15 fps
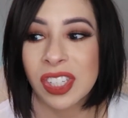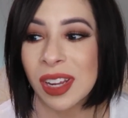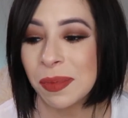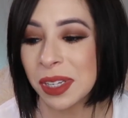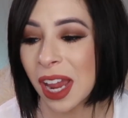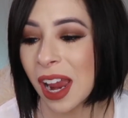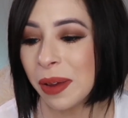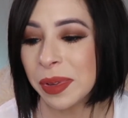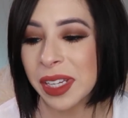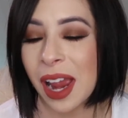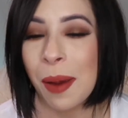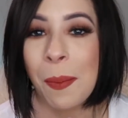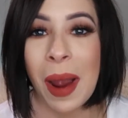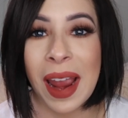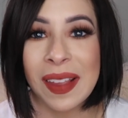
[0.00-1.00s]
Sometimes
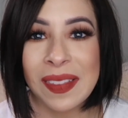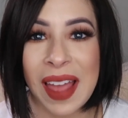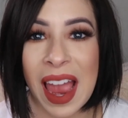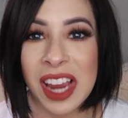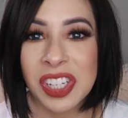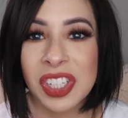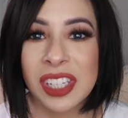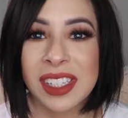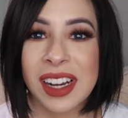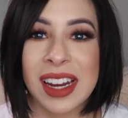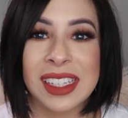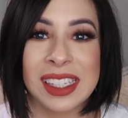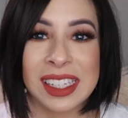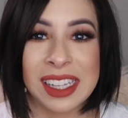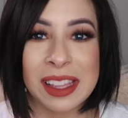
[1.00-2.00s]
I buy lashes and
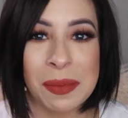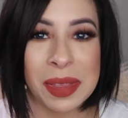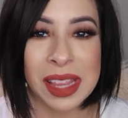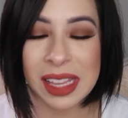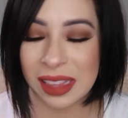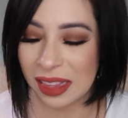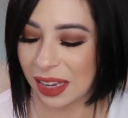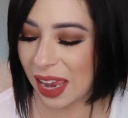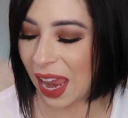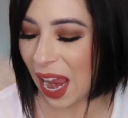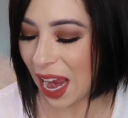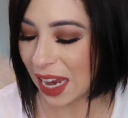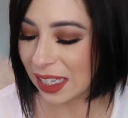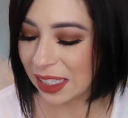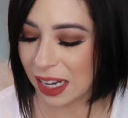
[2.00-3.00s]
I see them in the
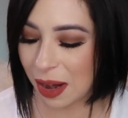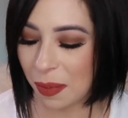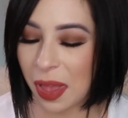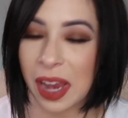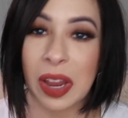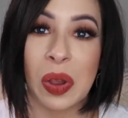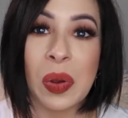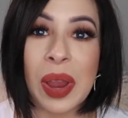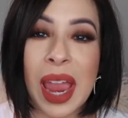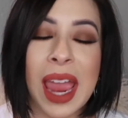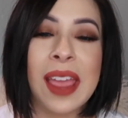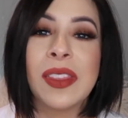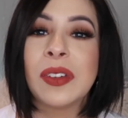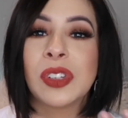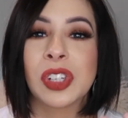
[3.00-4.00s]
case and I'm like,
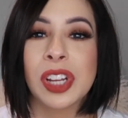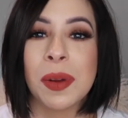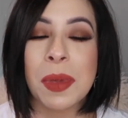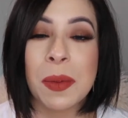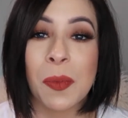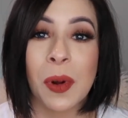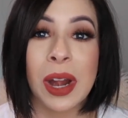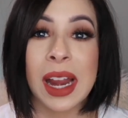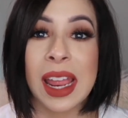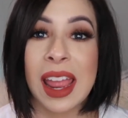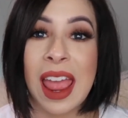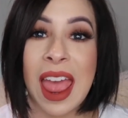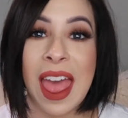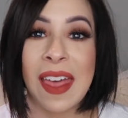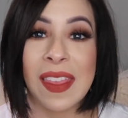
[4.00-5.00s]
okay, those are gonna be pretty.
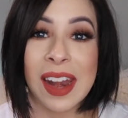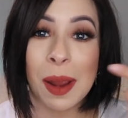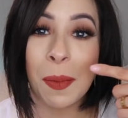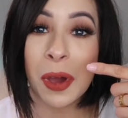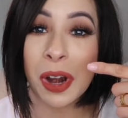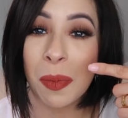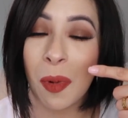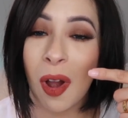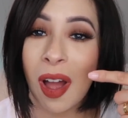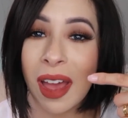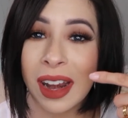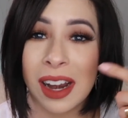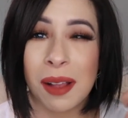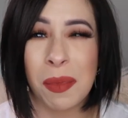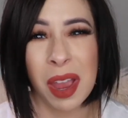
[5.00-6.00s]
And then I put them
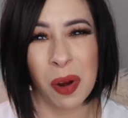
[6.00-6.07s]
on and I'm